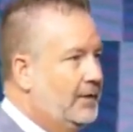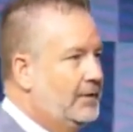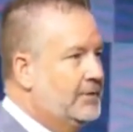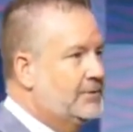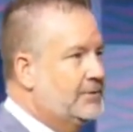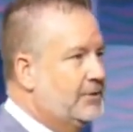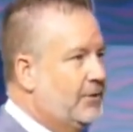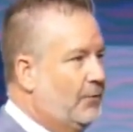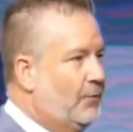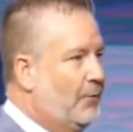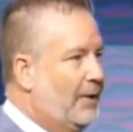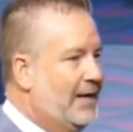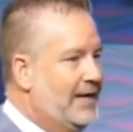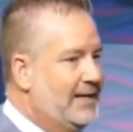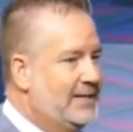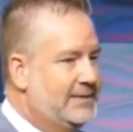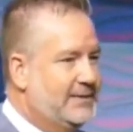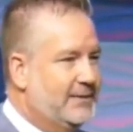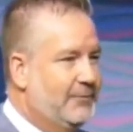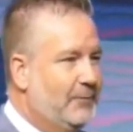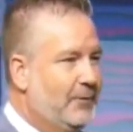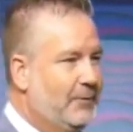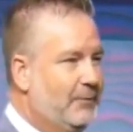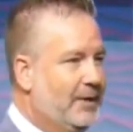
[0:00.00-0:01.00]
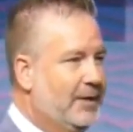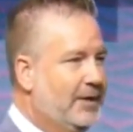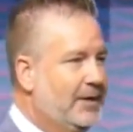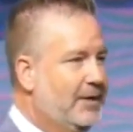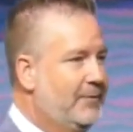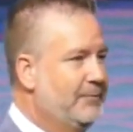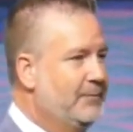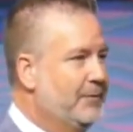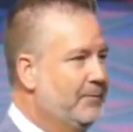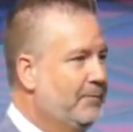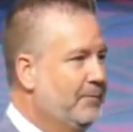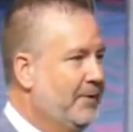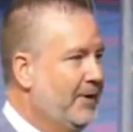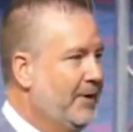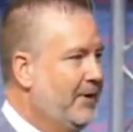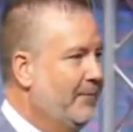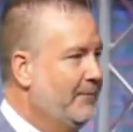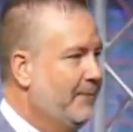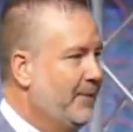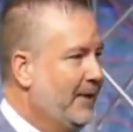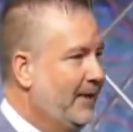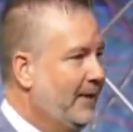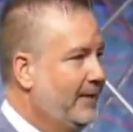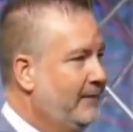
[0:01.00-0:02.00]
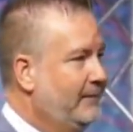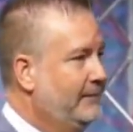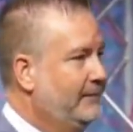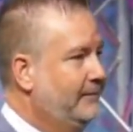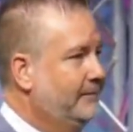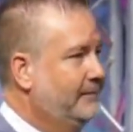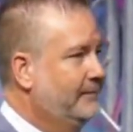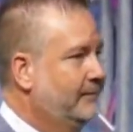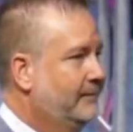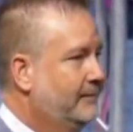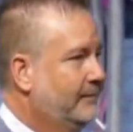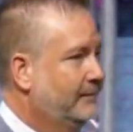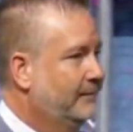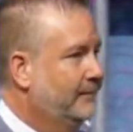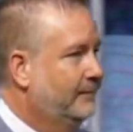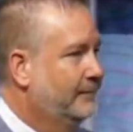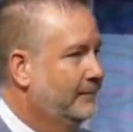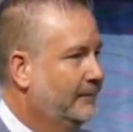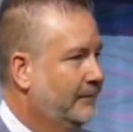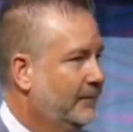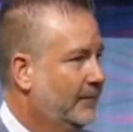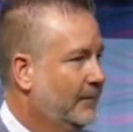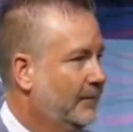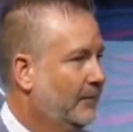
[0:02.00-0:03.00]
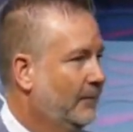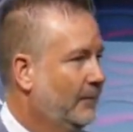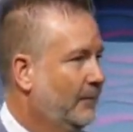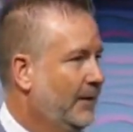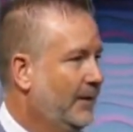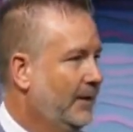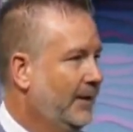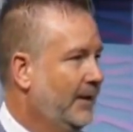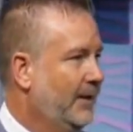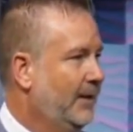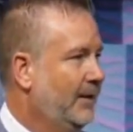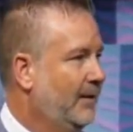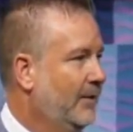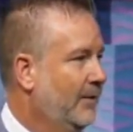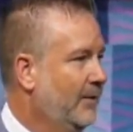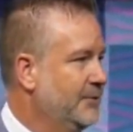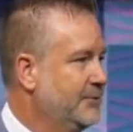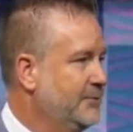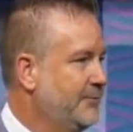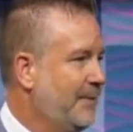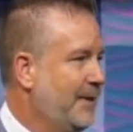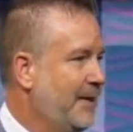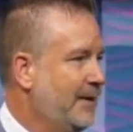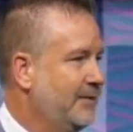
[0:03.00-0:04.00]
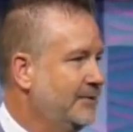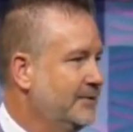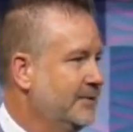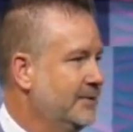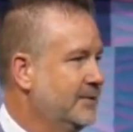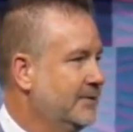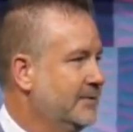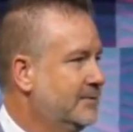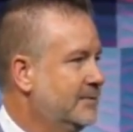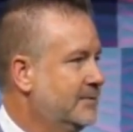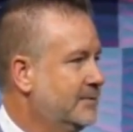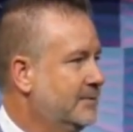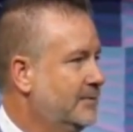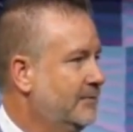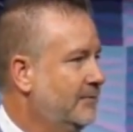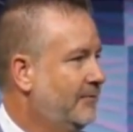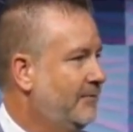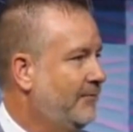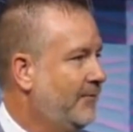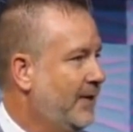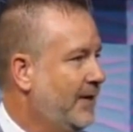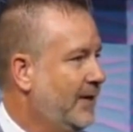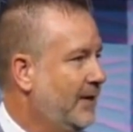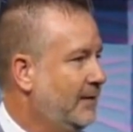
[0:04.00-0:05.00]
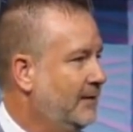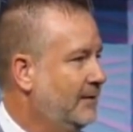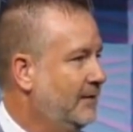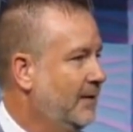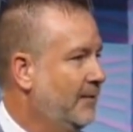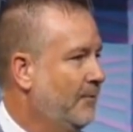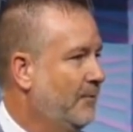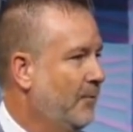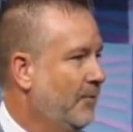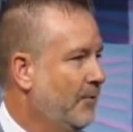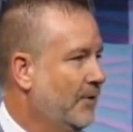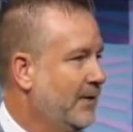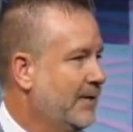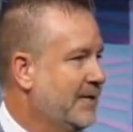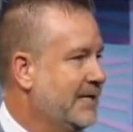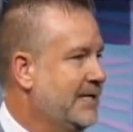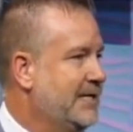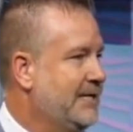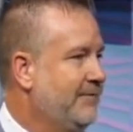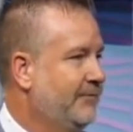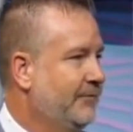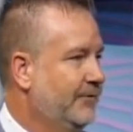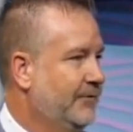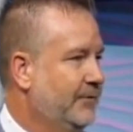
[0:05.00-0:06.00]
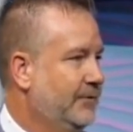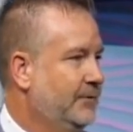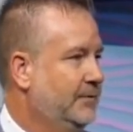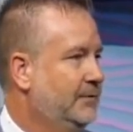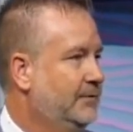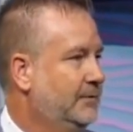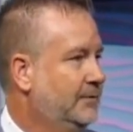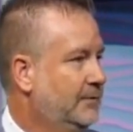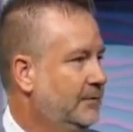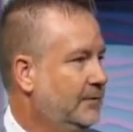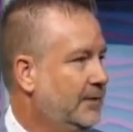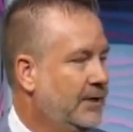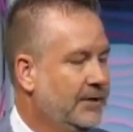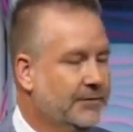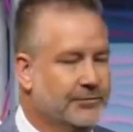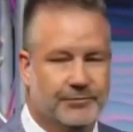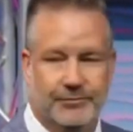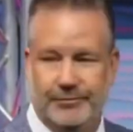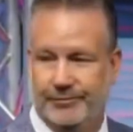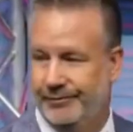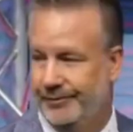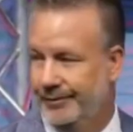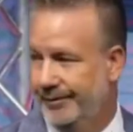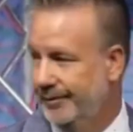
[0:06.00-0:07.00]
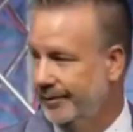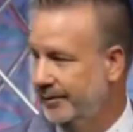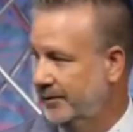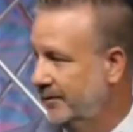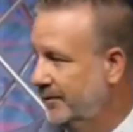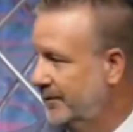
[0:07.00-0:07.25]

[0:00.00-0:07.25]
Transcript: So why is it when we come to prayer, men, we let our spouses fight a more evil intruder?